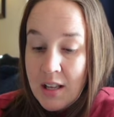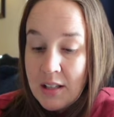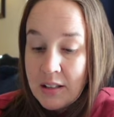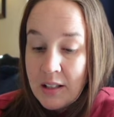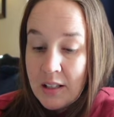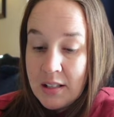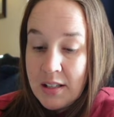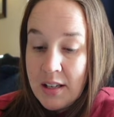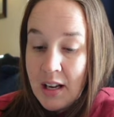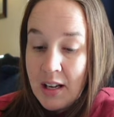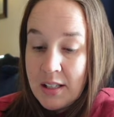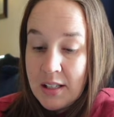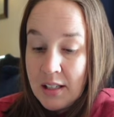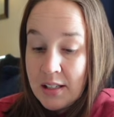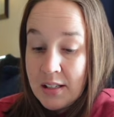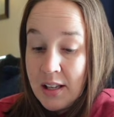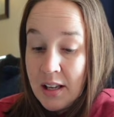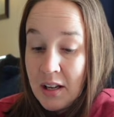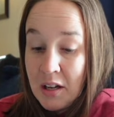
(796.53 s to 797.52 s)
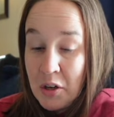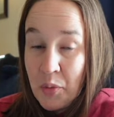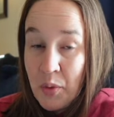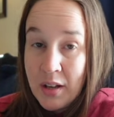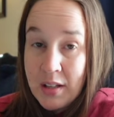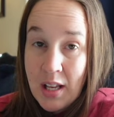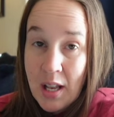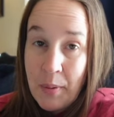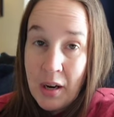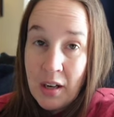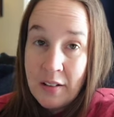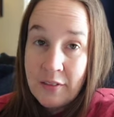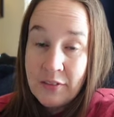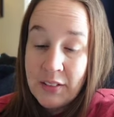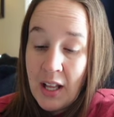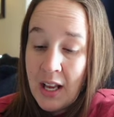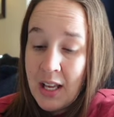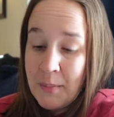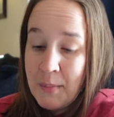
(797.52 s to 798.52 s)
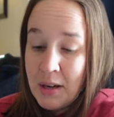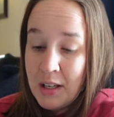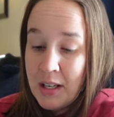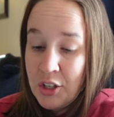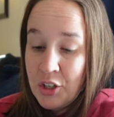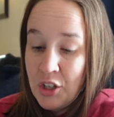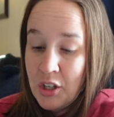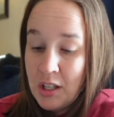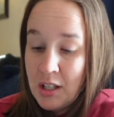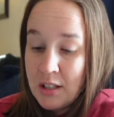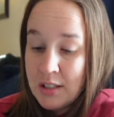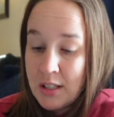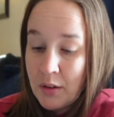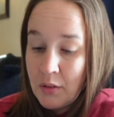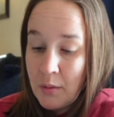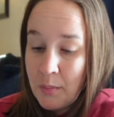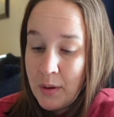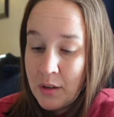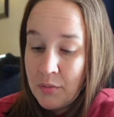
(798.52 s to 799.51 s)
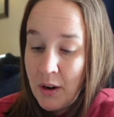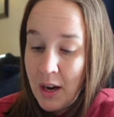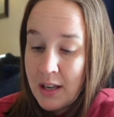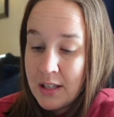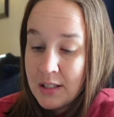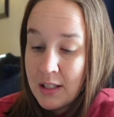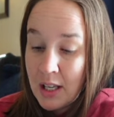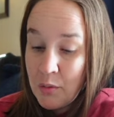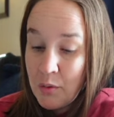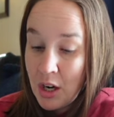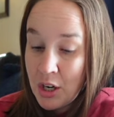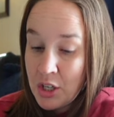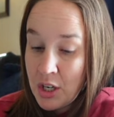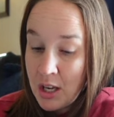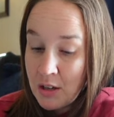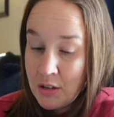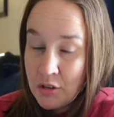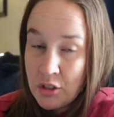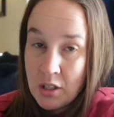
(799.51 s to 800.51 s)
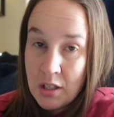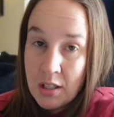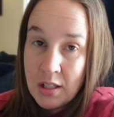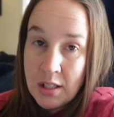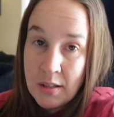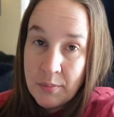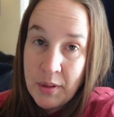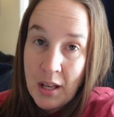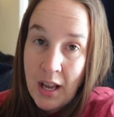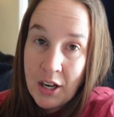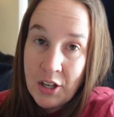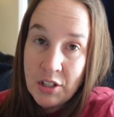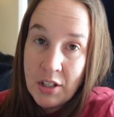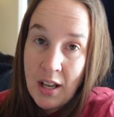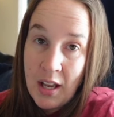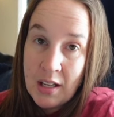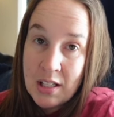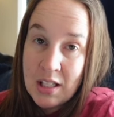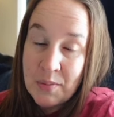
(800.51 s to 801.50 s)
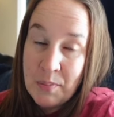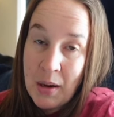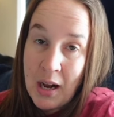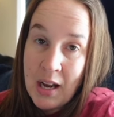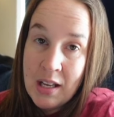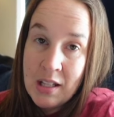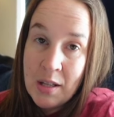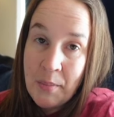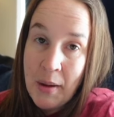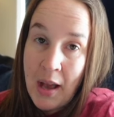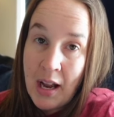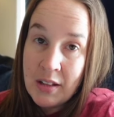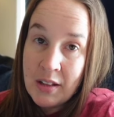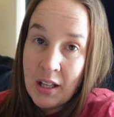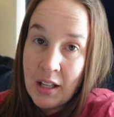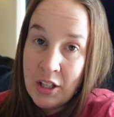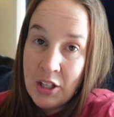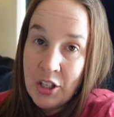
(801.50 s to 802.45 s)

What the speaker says: This next sale was a pair of Flying Monkey jeans. They were mid-rise light wash ankle jeans that actually had a spot in the back that I